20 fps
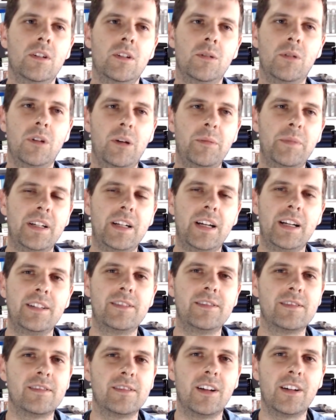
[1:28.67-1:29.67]
Well,
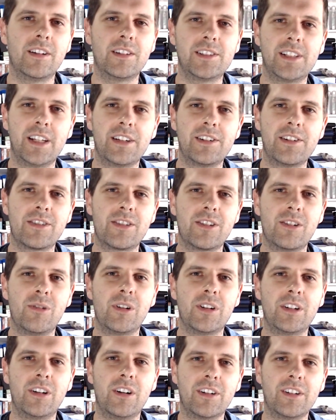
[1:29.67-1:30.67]
I'd just go
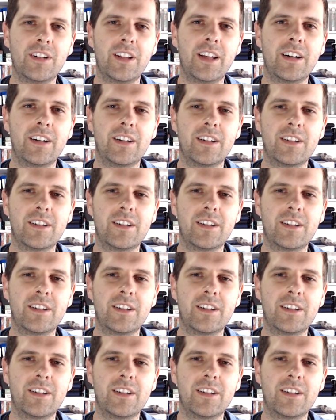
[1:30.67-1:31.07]
on Card Ladder,